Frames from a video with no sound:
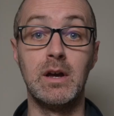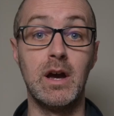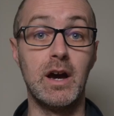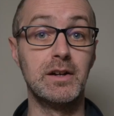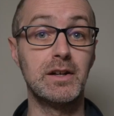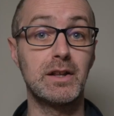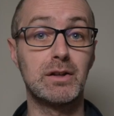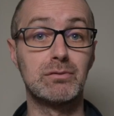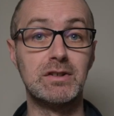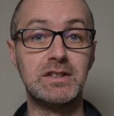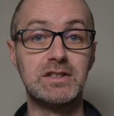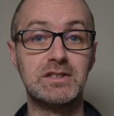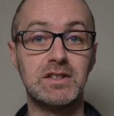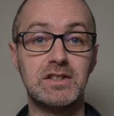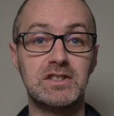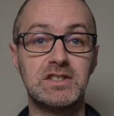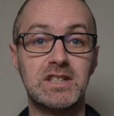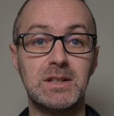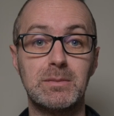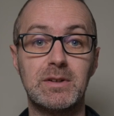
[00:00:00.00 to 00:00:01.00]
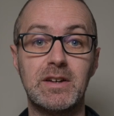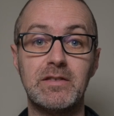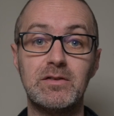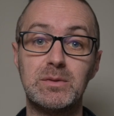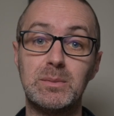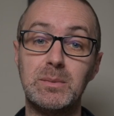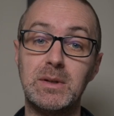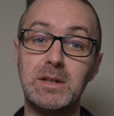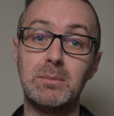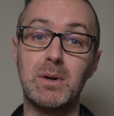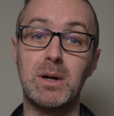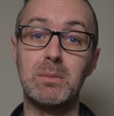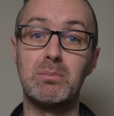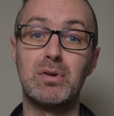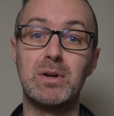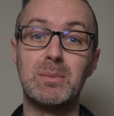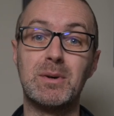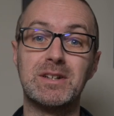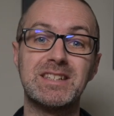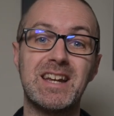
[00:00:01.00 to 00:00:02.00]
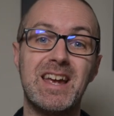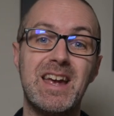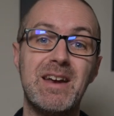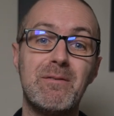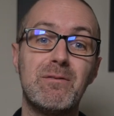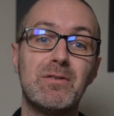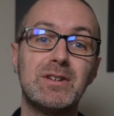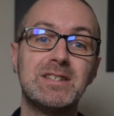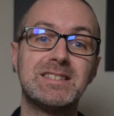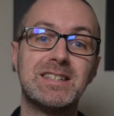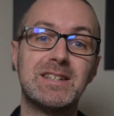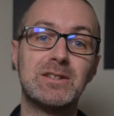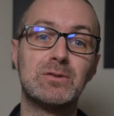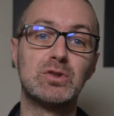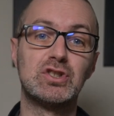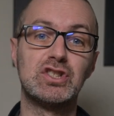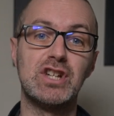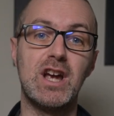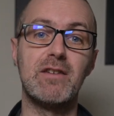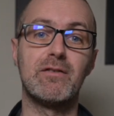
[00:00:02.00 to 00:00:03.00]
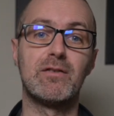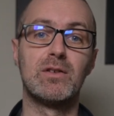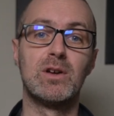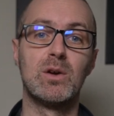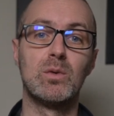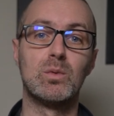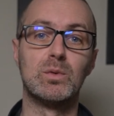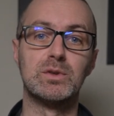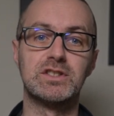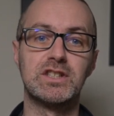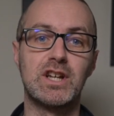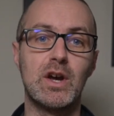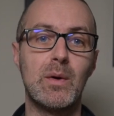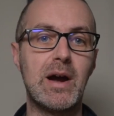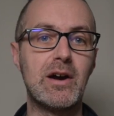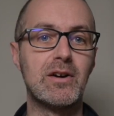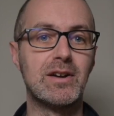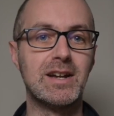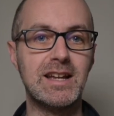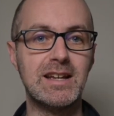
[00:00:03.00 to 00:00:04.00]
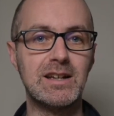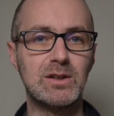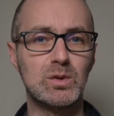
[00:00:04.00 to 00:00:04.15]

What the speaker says: Another research tip given to me by pretty much every single chef was to go out and eat